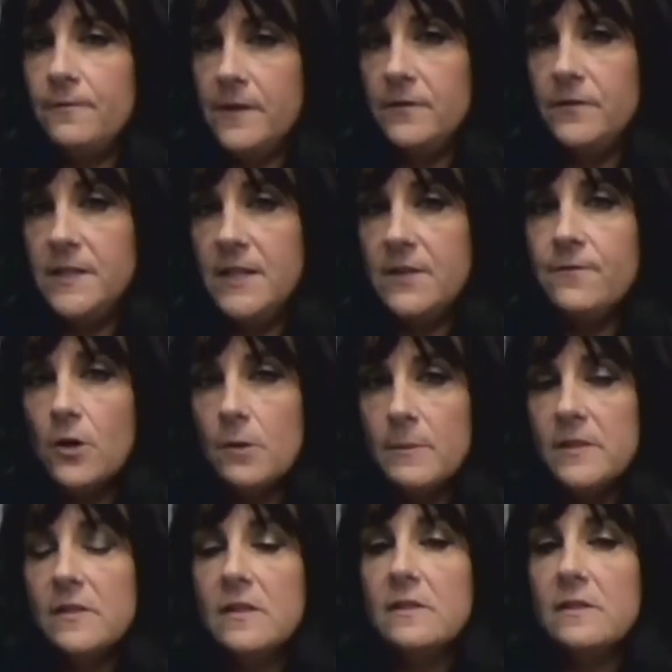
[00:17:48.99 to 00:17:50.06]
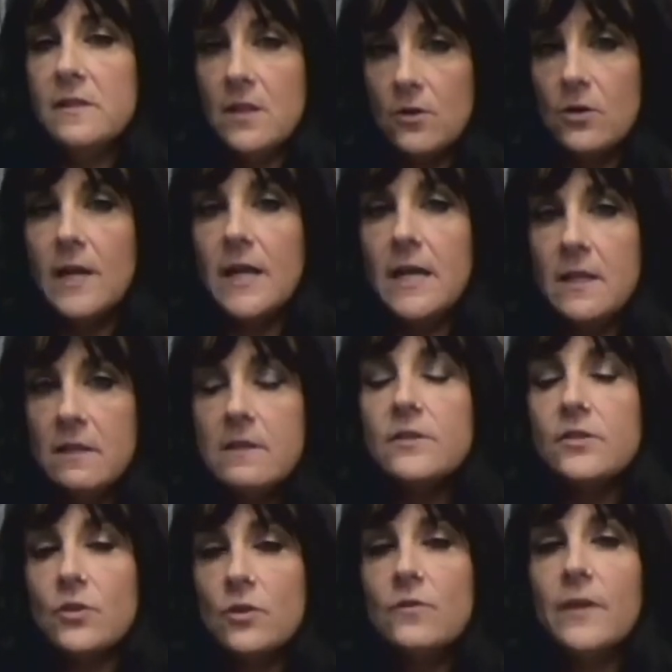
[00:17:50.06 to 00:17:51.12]
50 pharmacists that are in the
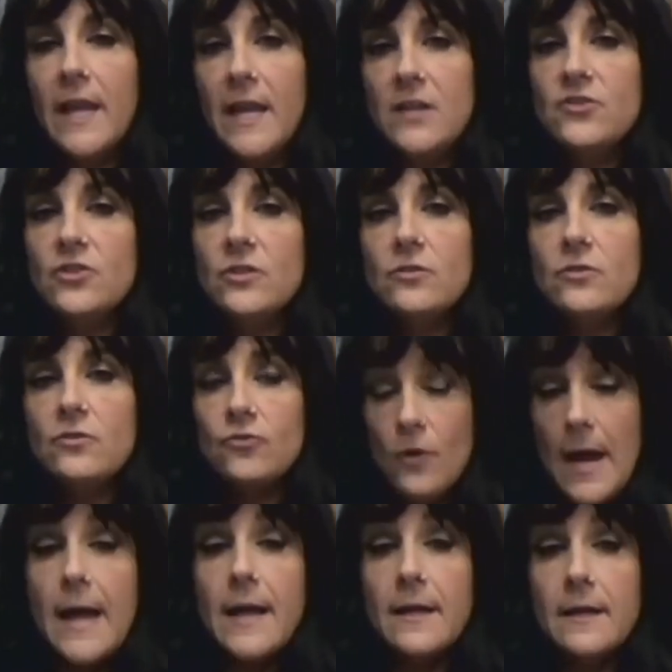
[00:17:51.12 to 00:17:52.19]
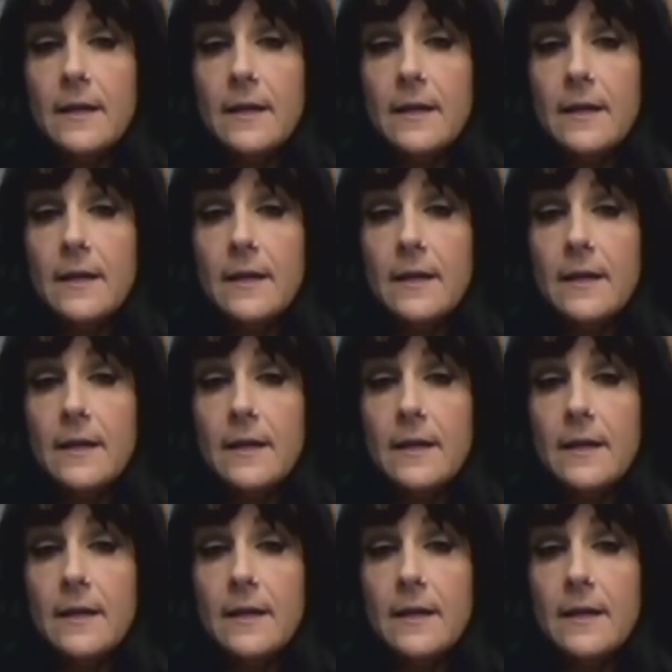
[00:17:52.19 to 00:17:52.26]
certification track.